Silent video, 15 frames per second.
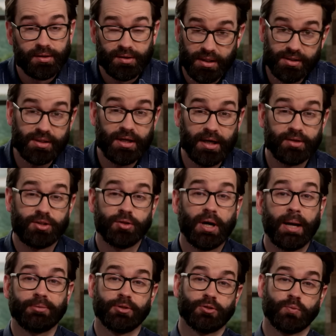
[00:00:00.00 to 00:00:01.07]
Disney had 2
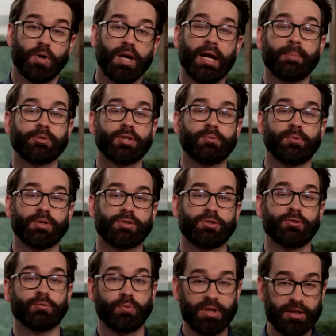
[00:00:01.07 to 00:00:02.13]
options. One option was
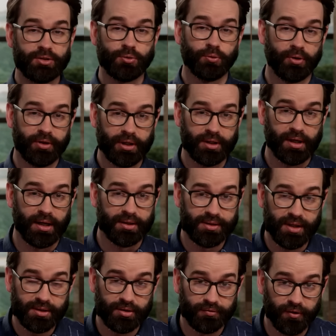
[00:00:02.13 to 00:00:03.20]
to retool their
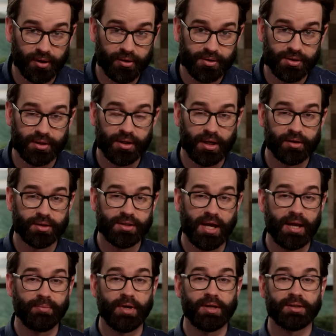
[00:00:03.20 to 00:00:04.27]
content to focus on
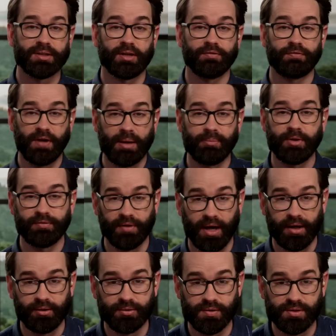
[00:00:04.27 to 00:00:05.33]
entertainment and family
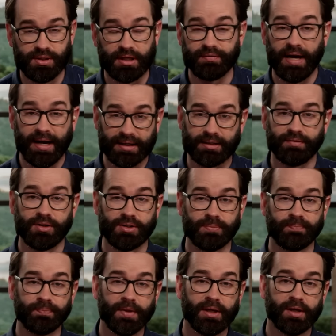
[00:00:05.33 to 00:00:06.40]
values instead of
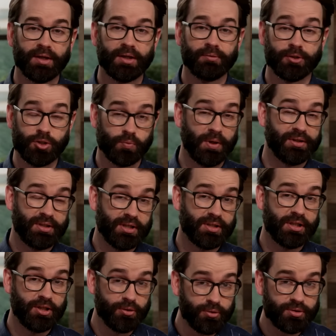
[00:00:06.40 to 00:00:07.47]
activism, which is what
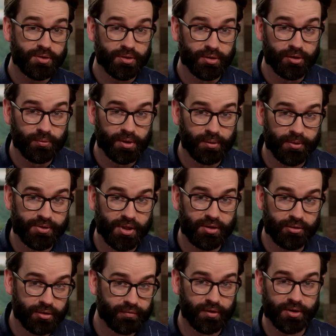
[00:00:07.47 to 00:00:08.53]
Disney used to do when it was a
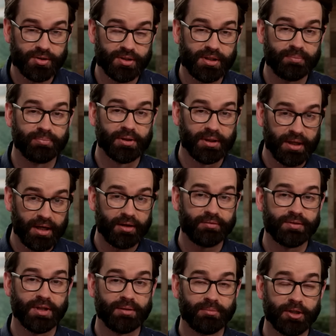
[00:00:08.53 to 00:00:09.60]
universally
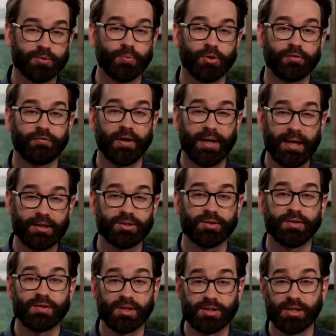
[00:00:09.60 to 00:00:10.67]
beloved and much more
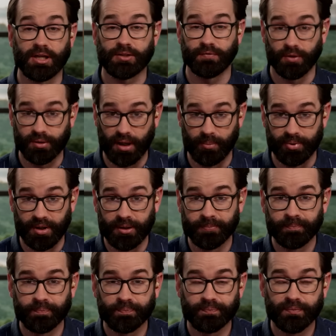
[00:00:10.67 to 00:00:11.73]
financially successful
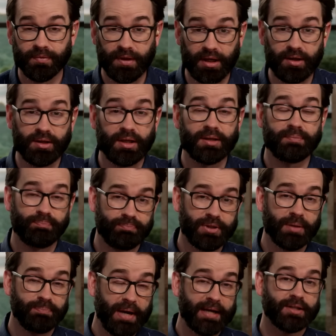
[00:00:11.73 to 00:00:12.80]
company. They could
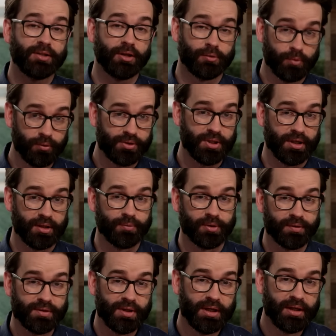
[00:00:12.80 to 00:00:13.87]
get back to their roots, in other
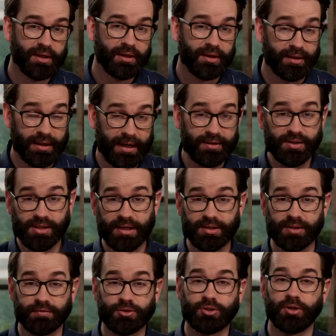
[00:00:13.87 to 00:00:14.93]
words. And not in the
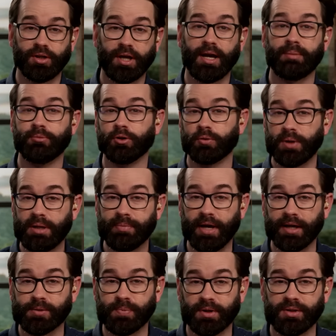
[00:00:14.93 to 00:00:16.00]
sense of churning out more
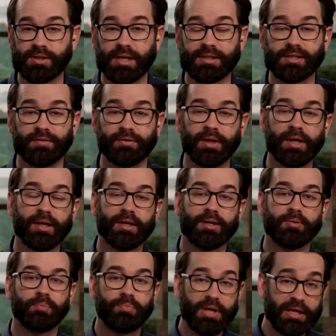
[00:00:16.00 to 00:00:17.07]
remakes, but in the sense of
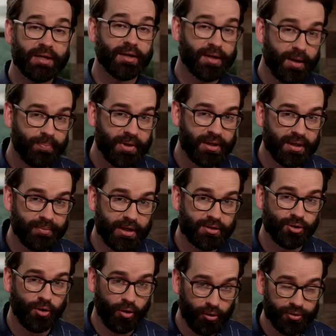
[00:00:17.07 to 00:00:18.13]
being a company that
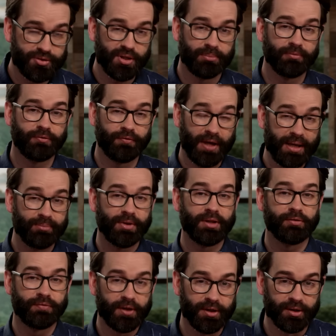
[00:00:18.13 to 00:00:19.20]
makes wholesome
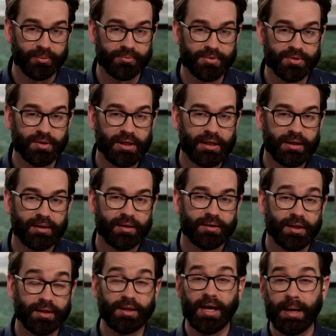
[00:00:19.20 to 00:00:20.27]
family films
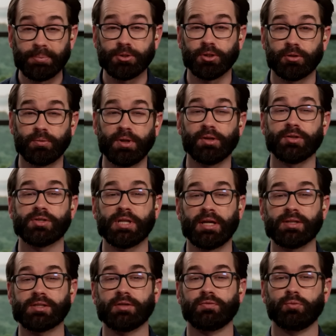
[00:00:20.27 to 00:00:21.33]
that capture a real
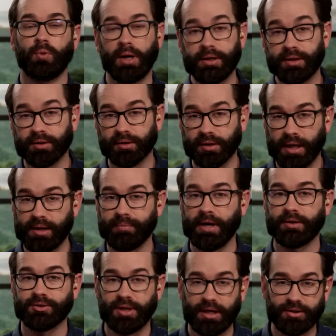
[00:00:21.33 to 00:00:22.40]
sense of wonder and
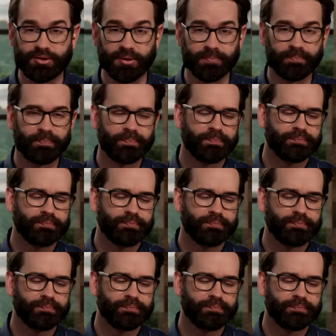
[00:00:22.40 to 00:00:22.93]
imagination.